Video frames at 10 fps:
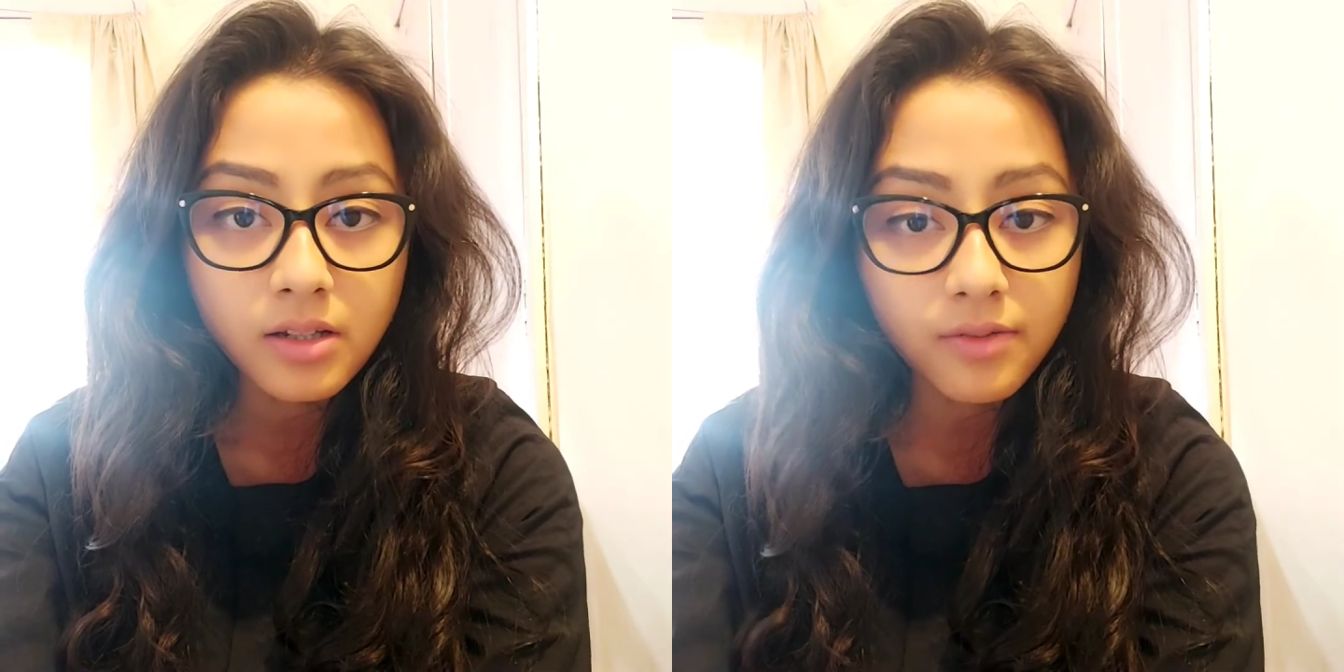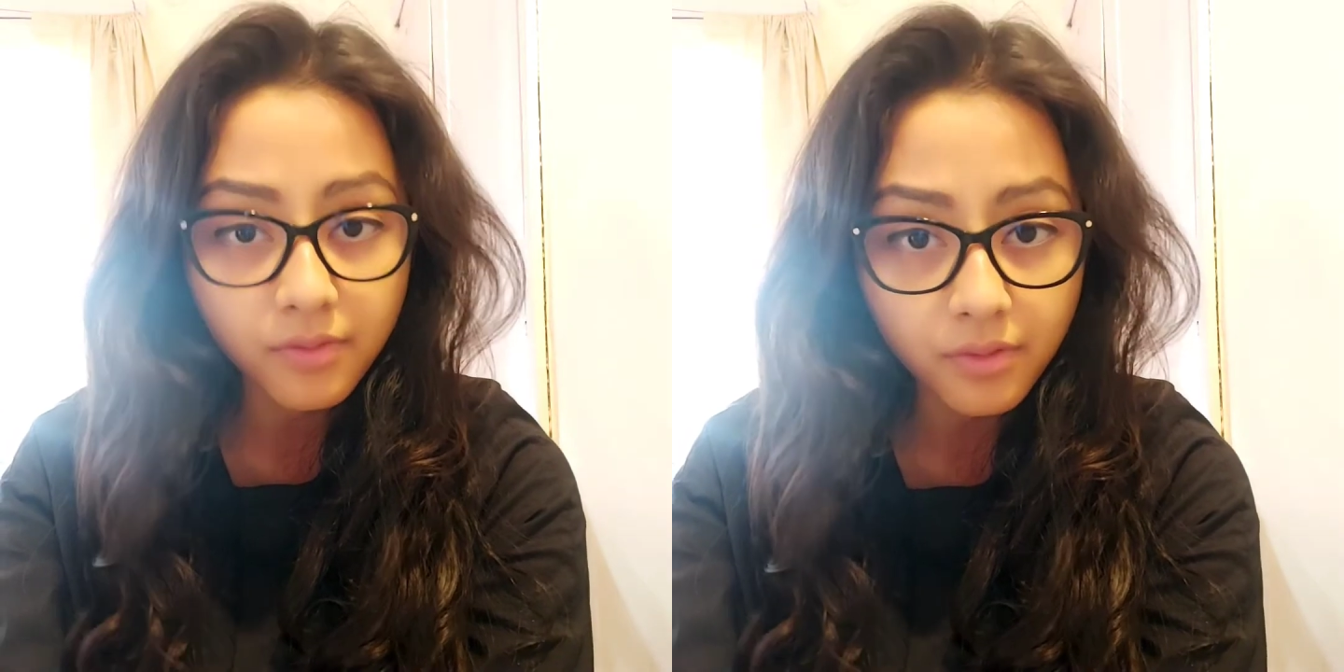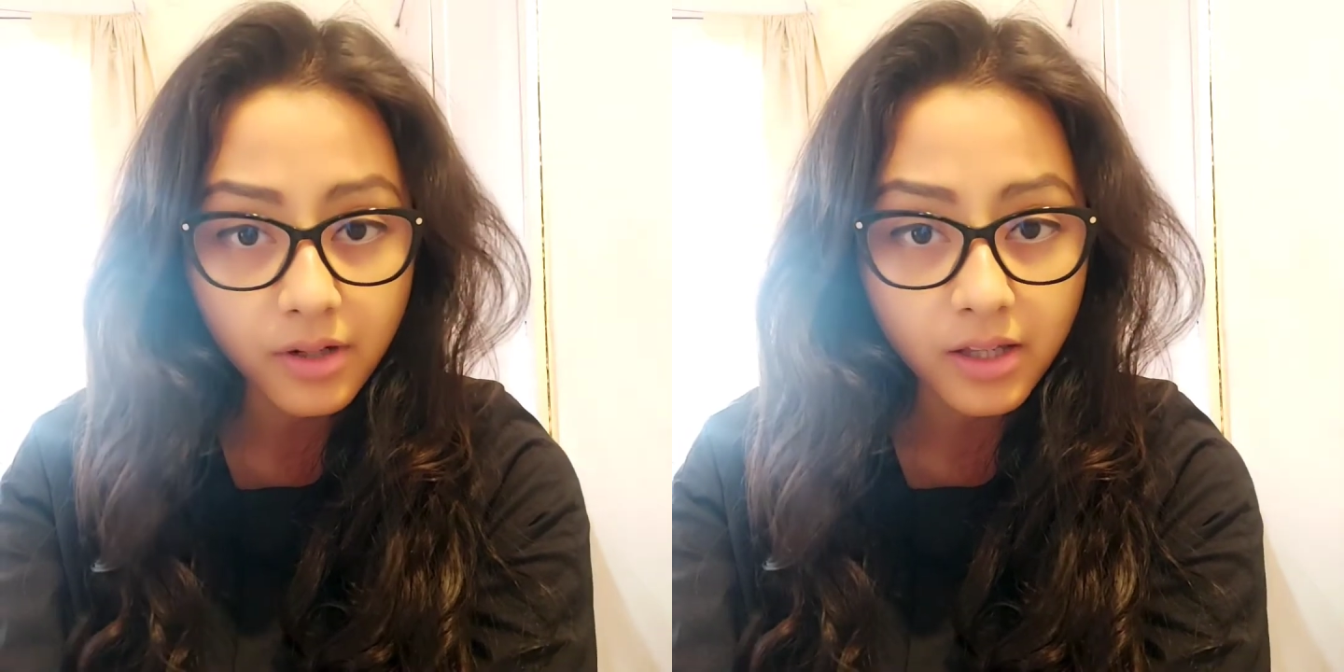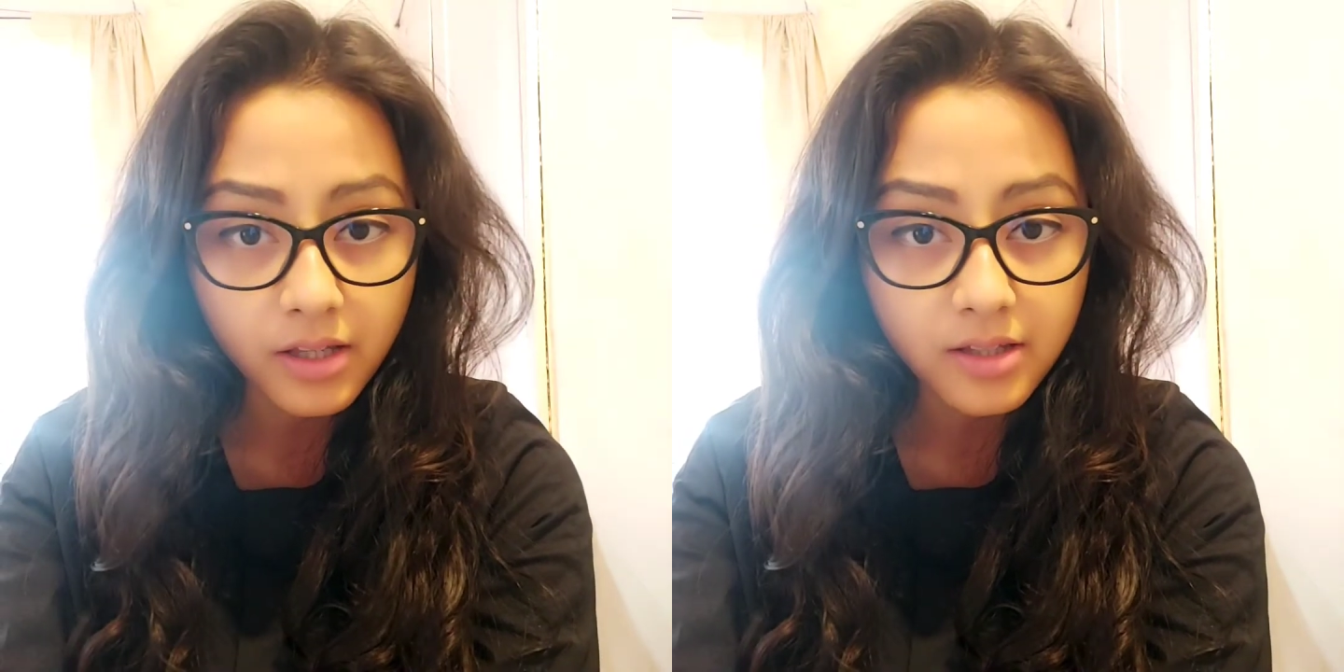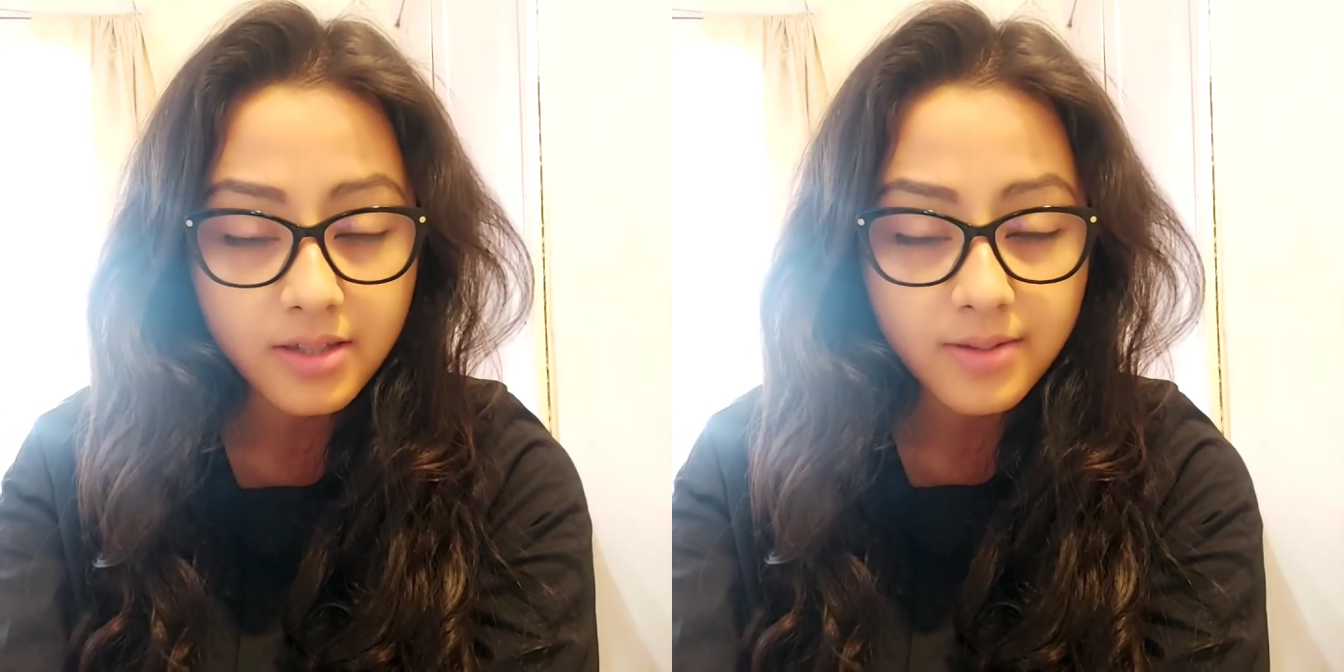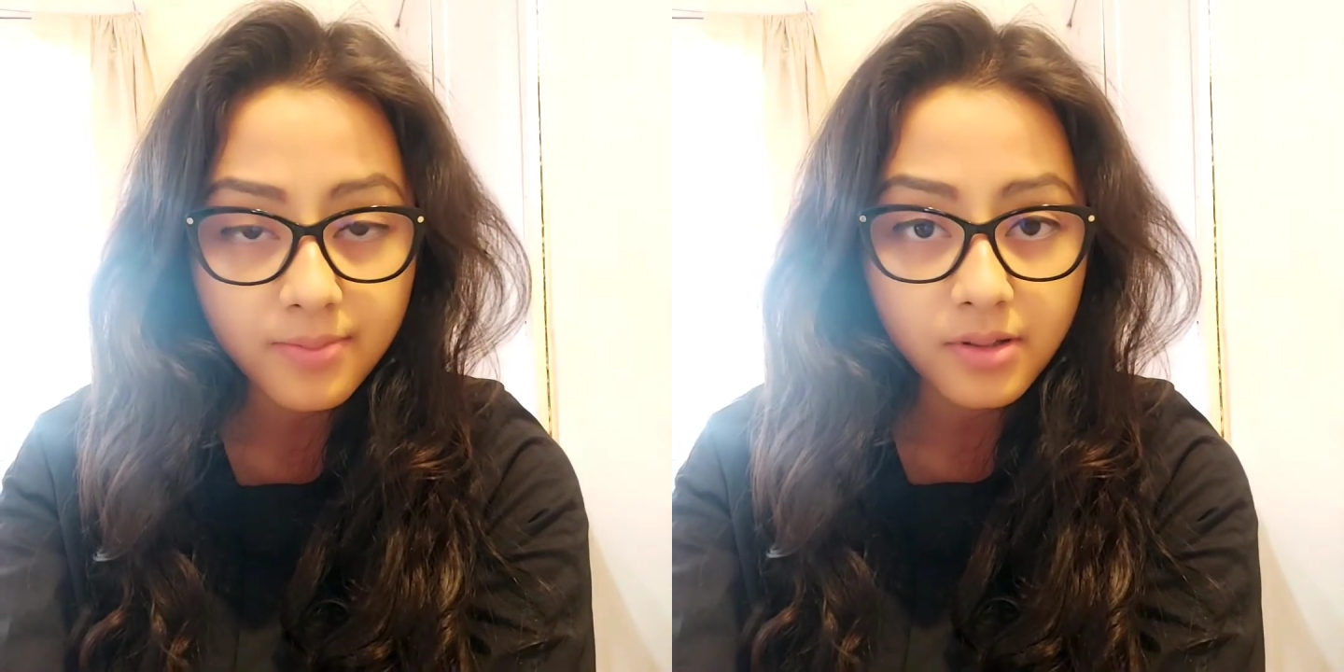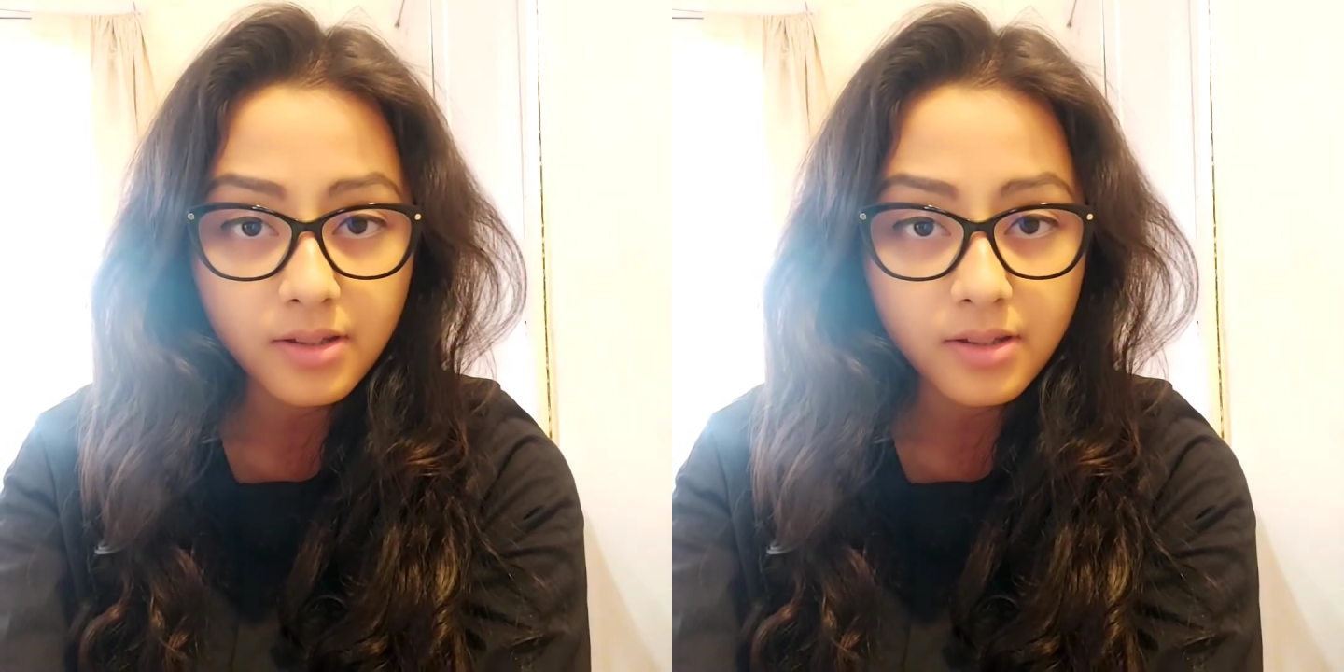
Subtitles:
day four, I guess.